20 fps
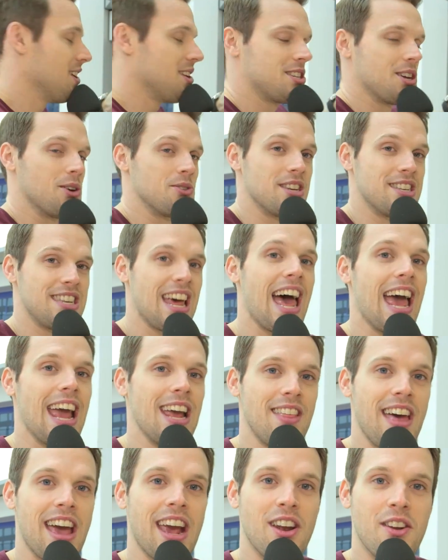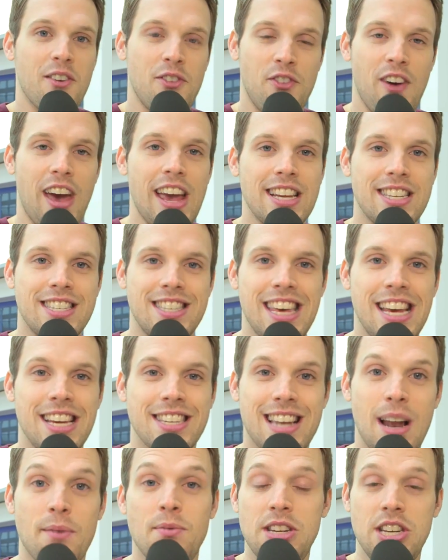So today, they're going to face the
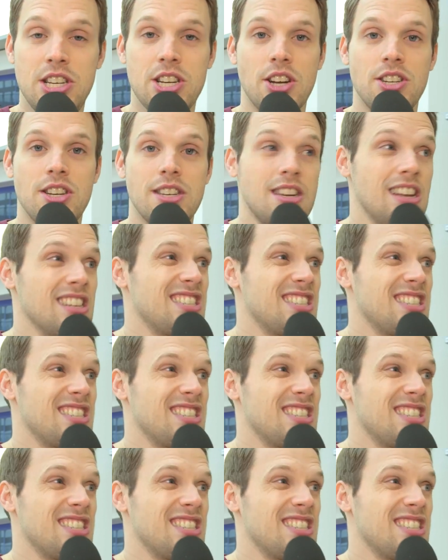celebrity judges